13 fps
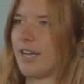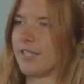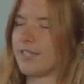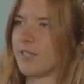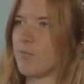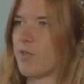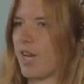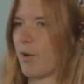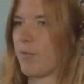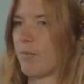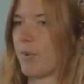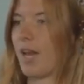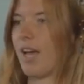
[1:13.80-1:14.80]
something happened
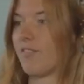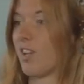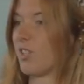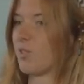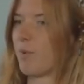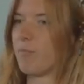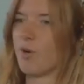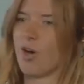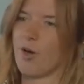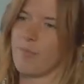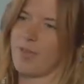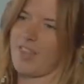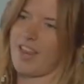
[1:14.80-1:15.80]
in my life, I lost my
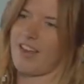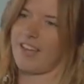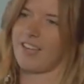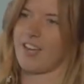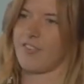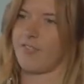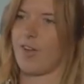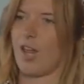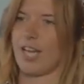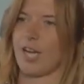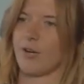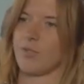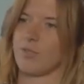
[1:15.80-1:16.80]
mum, and then I kind of felt like
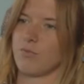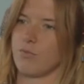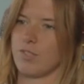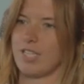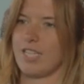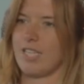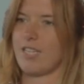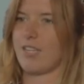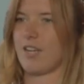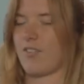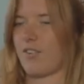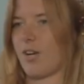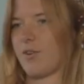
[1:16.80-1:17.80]
I was really kind
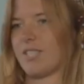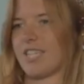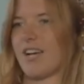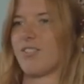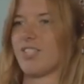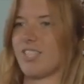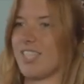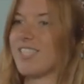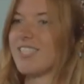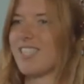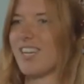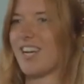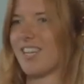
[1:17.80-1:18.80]
of going down to this
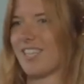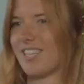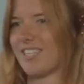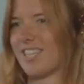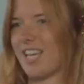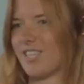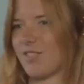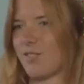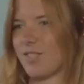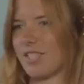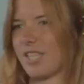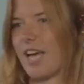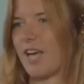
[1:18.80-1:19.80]
side, this end of the
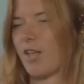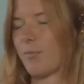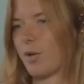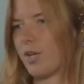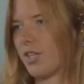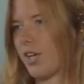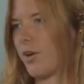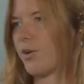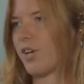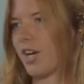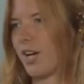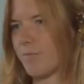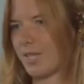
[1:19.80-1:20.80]
scale. But
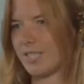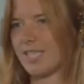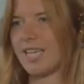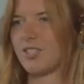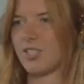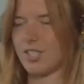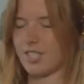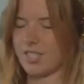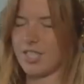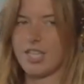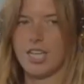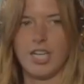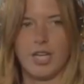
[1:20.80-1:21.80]
yoga and meditation
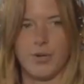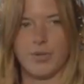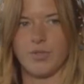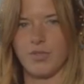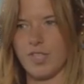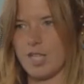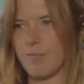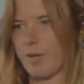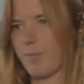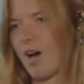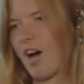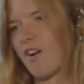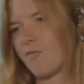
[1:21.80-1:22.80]
was a really big
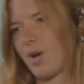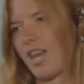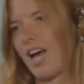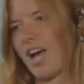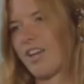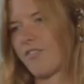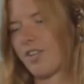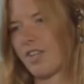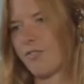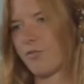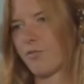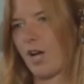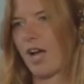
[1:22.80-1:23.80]
part of my life, and
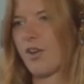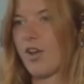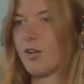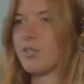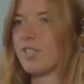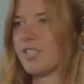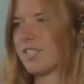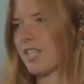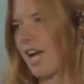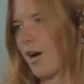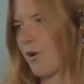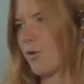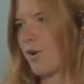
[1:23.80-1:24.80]
I noticed
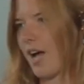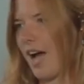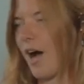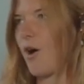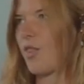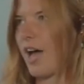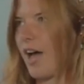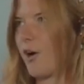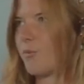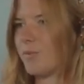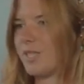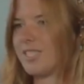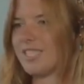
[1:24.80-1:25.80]
how that helped
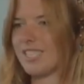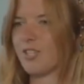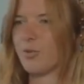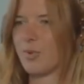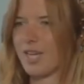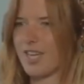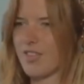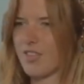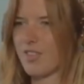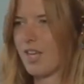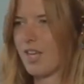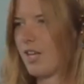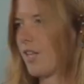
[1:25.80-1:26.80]
me deal with
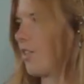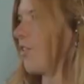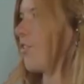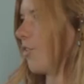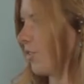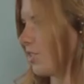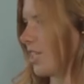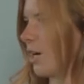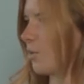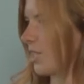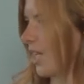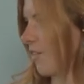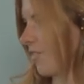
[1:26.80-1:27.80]
the thoughts that I was
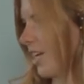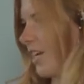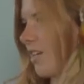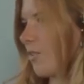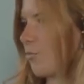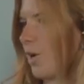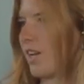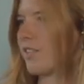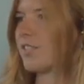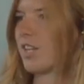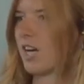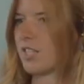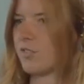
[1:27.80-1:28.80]
having. And when I
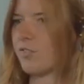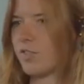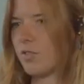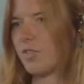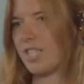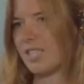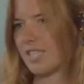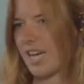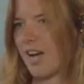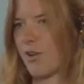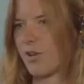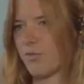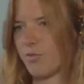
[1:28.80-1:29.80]
started to feel really
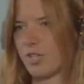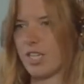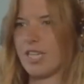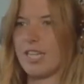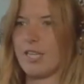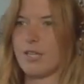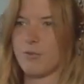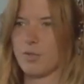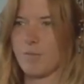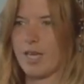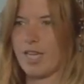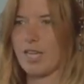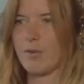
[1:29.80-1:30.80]
down, it really was
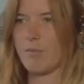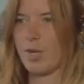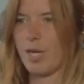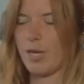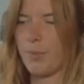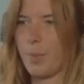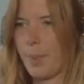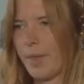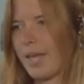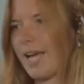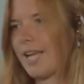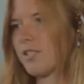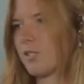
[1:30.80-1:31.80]
making me
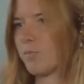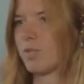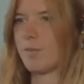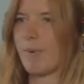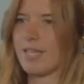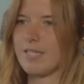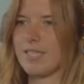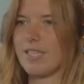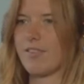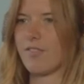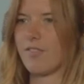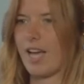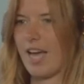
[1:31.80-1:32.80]
gain some perspective
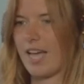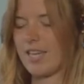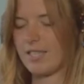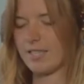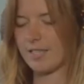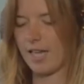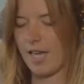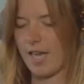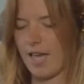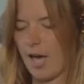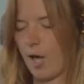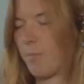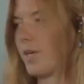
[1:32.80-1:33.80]
and
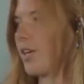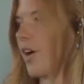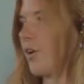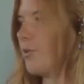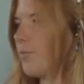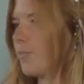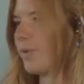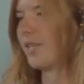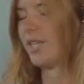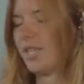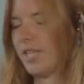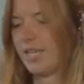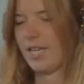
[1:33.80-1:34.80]
help me
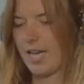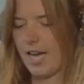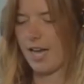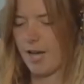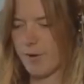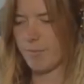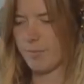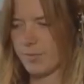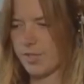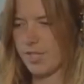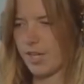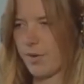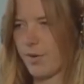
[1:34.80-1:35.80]
cope.
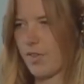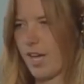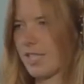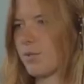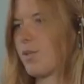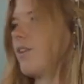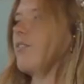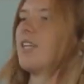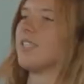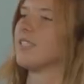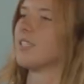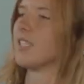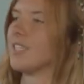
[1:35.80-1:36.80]
So that's when I really
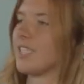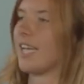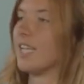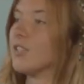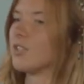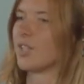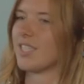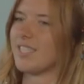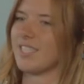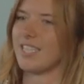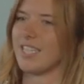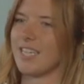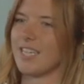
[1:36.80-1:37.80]
started to get
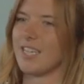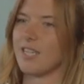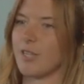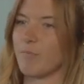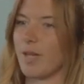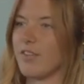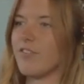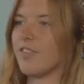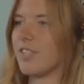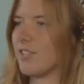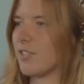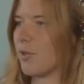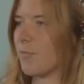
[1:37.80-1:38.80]
interested in the
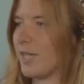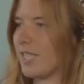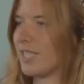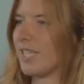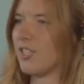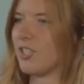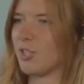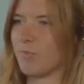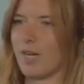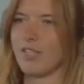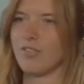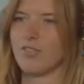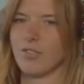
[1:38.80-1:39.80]
benefits on meditation and
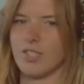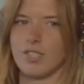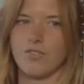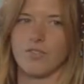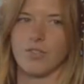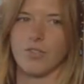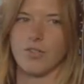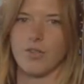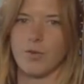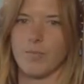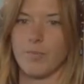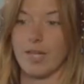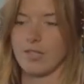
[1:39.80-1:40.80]
mindfulness for
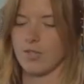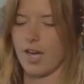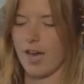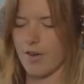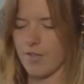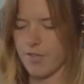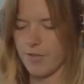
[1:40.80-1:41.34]
mental health.